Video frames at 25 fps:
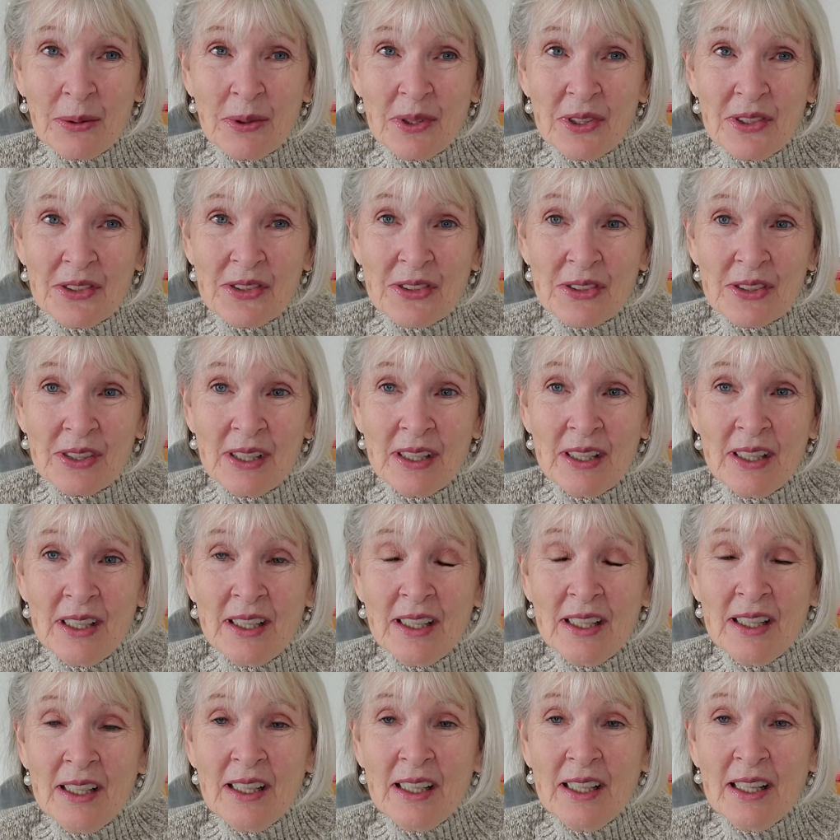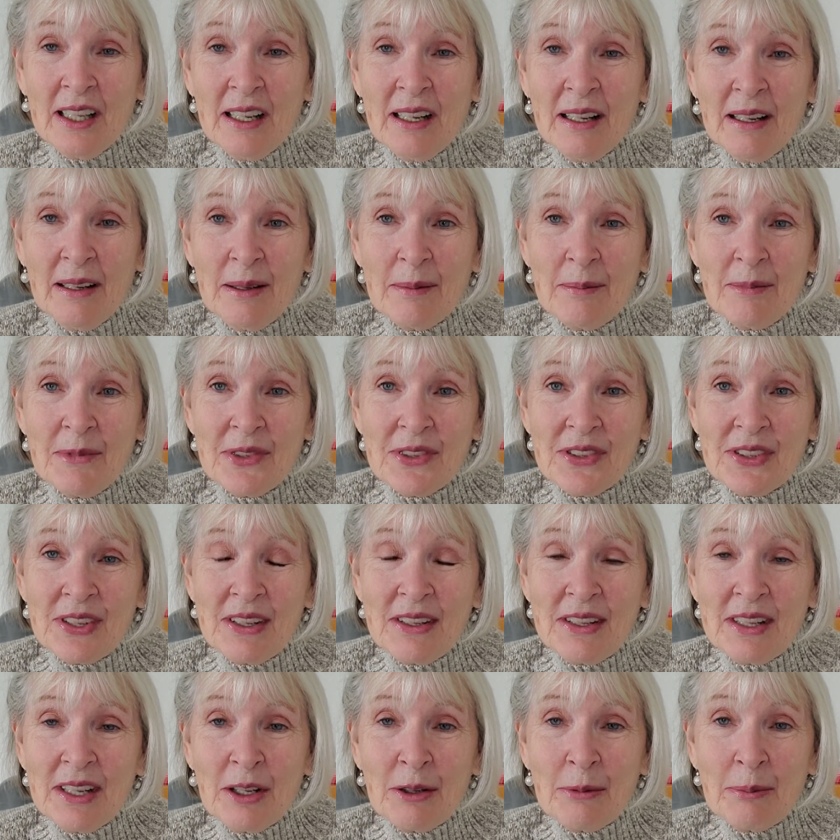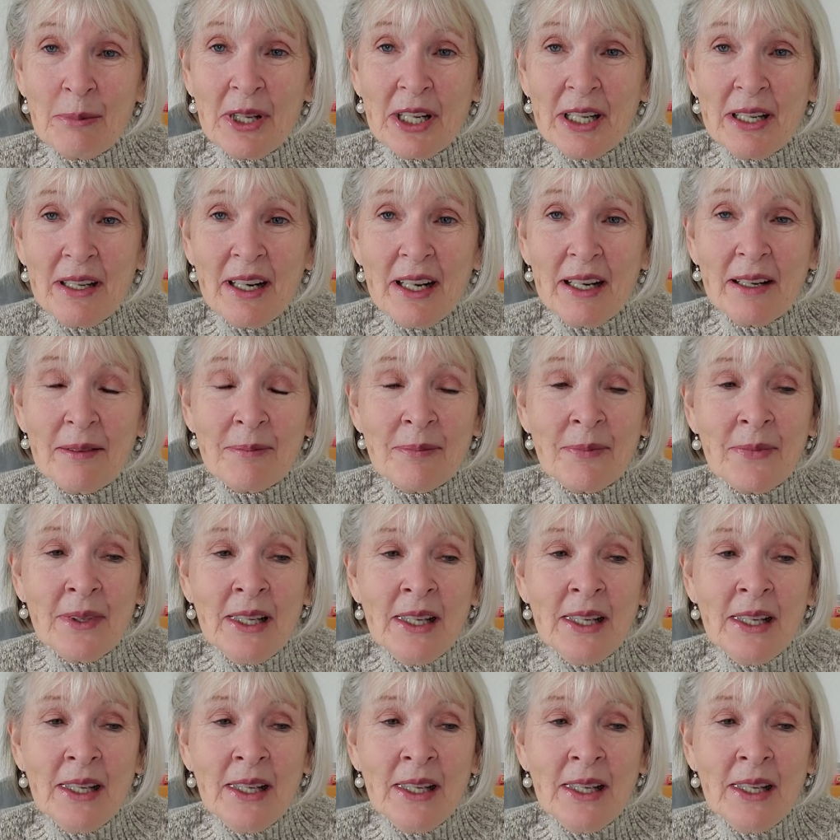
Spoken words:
was Sunday or Monday.